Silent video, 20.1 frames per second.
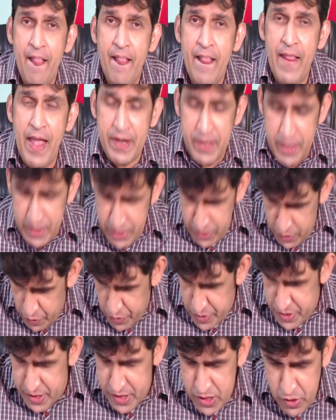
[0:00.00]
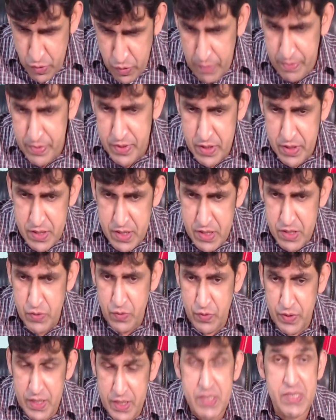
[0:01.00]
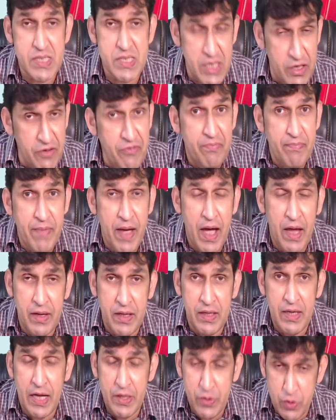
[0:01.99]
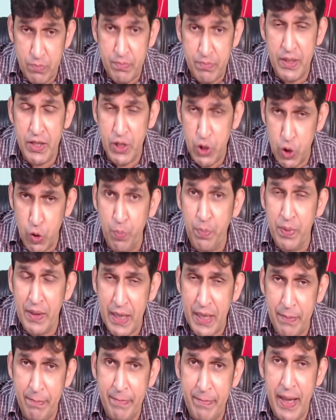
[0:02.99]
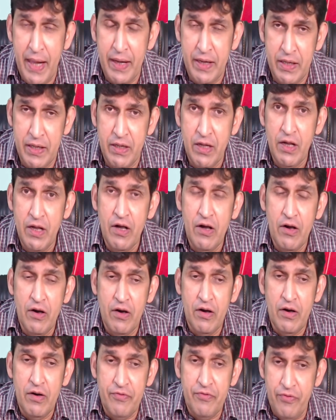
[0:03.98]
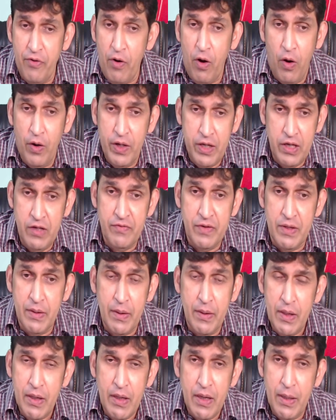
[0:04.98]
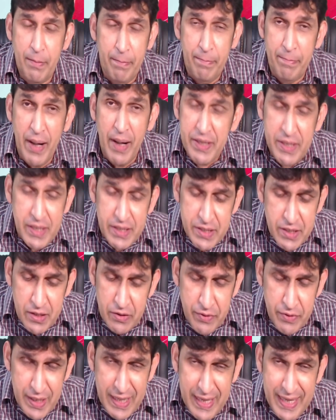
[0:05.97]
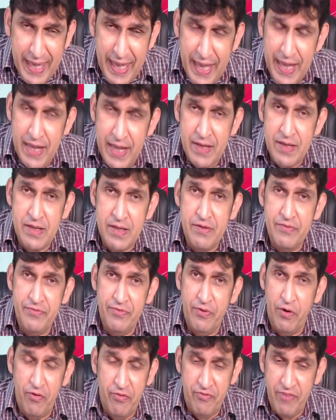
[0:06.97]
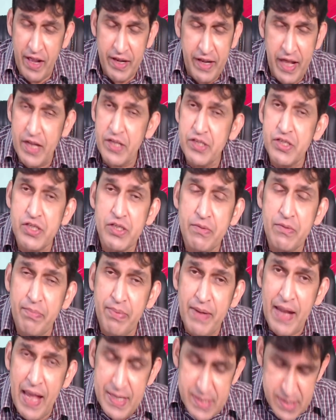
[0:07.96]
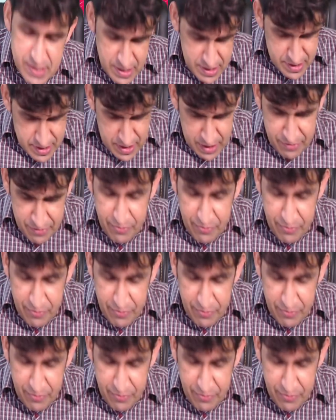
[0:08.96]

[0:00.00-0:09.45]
And they used the scriptures to deceive many and to manipulate many for even monetary gain, for financial blessings and